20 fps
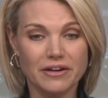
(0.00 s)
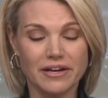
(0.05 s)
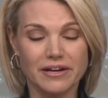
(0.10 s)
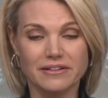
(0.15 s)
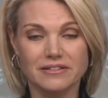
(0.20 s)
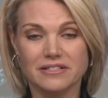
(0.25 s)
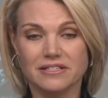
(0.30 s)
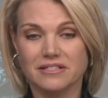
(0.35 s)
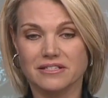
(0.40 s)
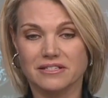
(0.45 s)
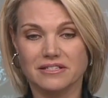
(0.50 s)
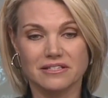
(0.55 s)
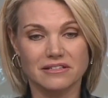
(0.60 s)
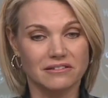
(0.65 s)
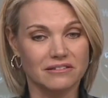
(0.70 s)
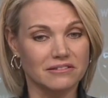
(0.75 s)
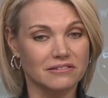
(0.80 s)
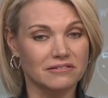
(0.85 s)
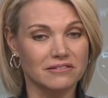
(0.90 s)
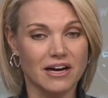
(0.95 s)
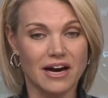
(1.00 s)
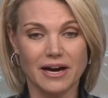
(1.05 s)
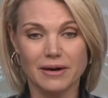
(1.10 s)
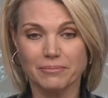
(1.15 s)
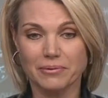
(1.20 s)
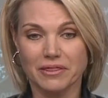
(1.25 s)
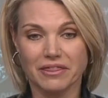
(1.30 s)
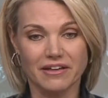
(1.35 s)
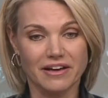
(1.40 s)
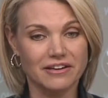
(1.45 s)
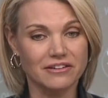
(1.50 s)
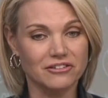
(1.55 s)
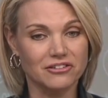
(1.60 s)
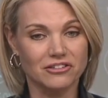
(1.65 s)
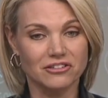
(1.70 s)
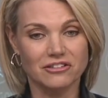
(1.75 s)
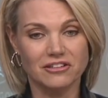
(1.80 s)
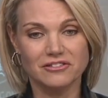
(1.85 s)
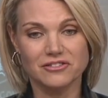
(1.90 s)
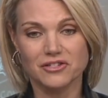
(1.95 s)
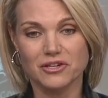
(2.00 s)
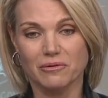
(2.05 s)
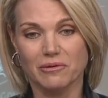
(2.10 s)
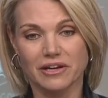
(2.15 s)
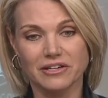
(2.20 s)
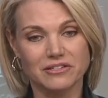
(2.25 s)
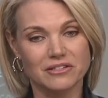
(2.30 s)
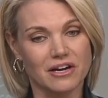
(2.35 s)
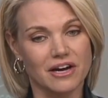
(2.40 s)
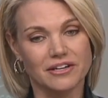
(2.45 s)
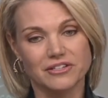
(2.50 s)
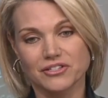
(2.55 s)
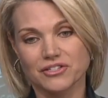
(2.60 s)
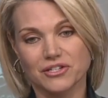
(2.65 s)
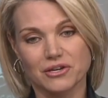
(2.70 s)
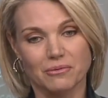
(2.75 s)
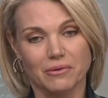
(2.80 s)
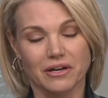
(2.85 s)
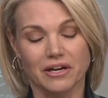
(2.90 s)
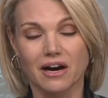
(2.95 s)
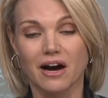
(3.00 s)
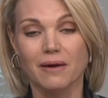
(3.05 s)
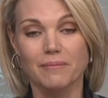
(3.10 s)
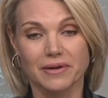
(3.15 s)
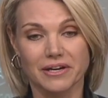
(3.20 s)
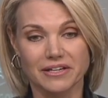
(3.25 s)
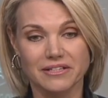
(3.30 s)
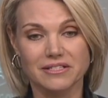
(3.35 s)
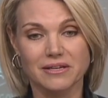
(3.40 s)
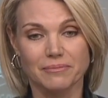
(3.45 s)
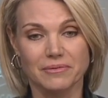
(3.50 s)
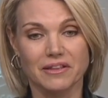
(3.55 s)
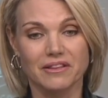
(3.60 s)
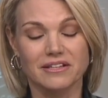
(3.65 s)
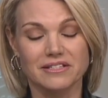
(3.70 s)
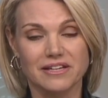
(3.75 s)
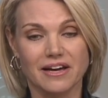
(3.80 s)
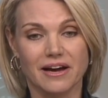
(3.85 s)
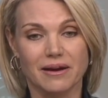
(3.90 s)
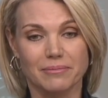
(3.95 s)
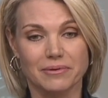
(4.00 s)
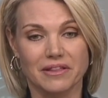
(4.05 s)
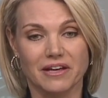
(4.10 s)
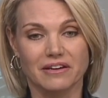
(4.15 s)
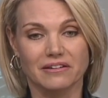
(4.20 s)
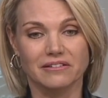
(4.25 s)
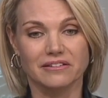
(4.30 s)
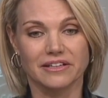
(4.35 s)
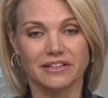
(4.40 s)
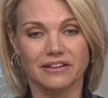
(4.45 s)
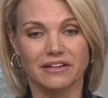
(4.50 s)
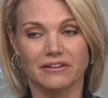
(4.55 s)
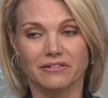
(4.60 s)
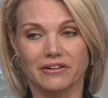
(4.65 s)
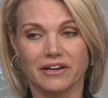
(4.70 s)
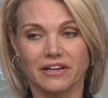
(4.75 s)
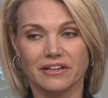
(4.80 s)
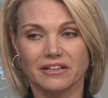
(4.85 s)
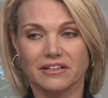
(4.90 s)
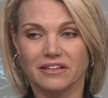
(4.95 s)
It's still hypothetical, so I just don't want to comment on something that's a hypothetical like that, okay?